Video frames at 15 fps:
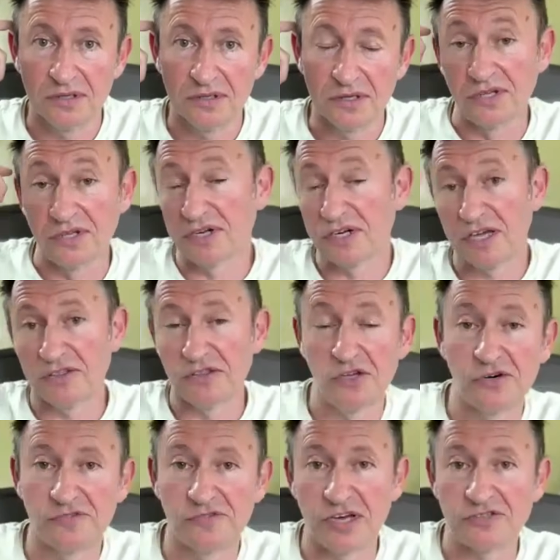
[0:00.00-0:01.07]
And then again, the
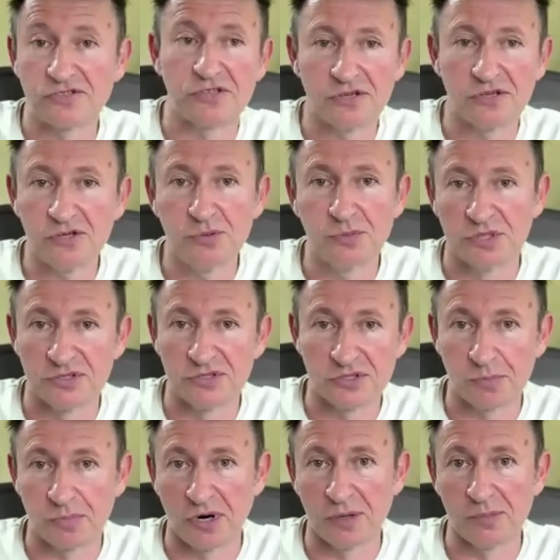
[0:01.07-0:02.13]
interface to the human is the
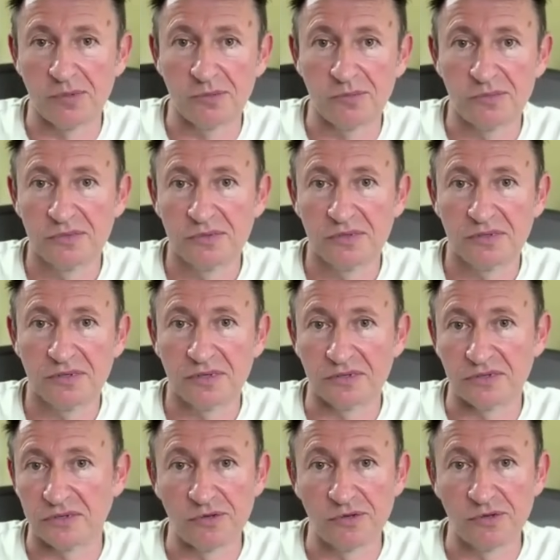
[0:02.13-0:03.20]
problem. And
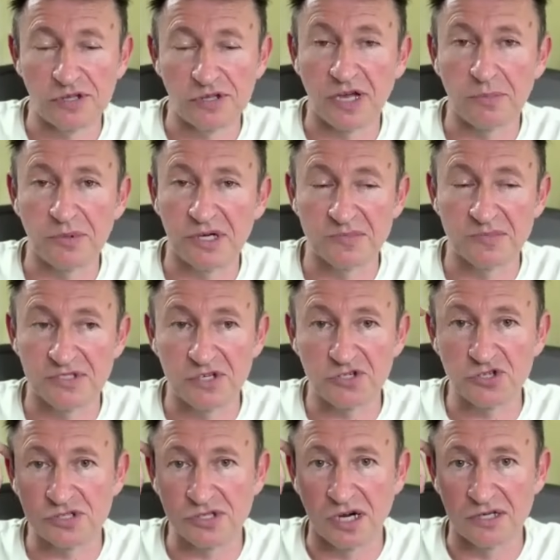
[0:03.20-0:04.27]
the more that becomes
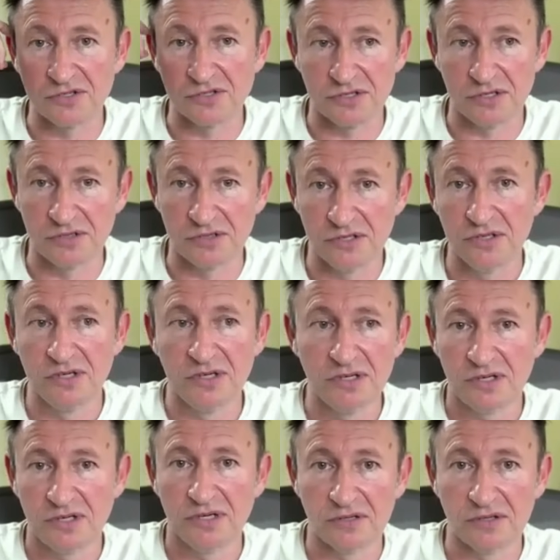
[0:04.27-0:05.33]
digitized
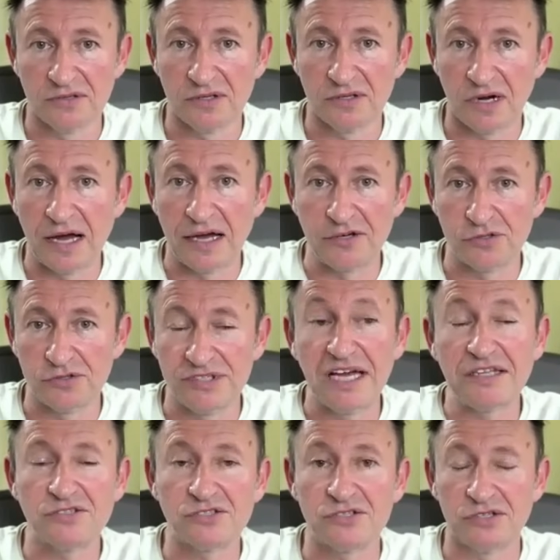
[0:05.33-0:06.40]
and higher
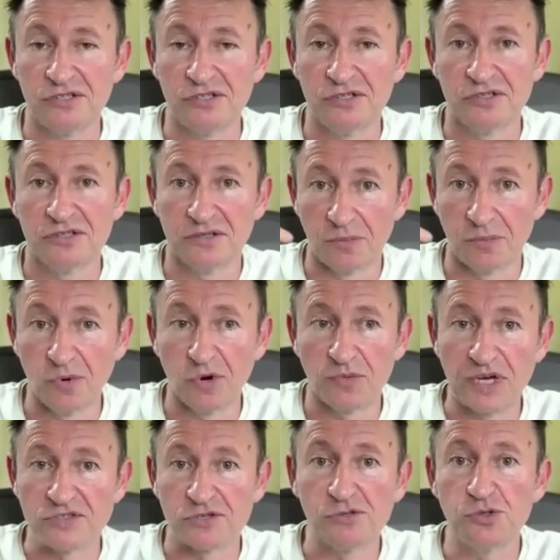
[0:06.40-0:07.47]
density, more
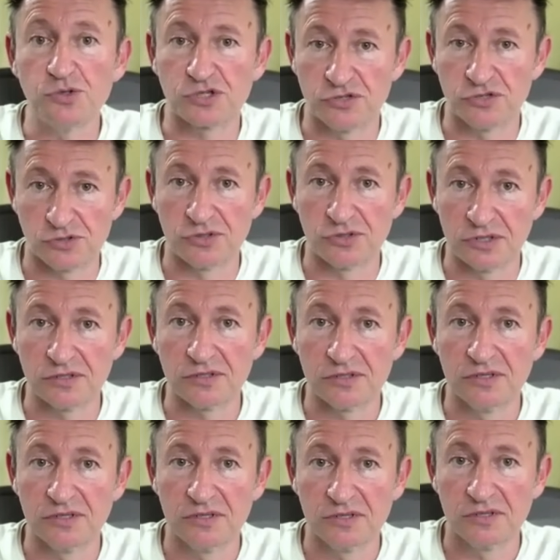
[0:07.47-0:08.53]
resolution to it,
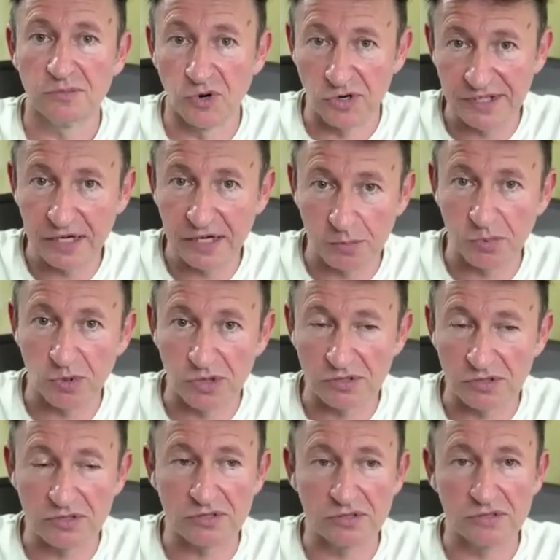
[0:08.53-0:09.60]
more data points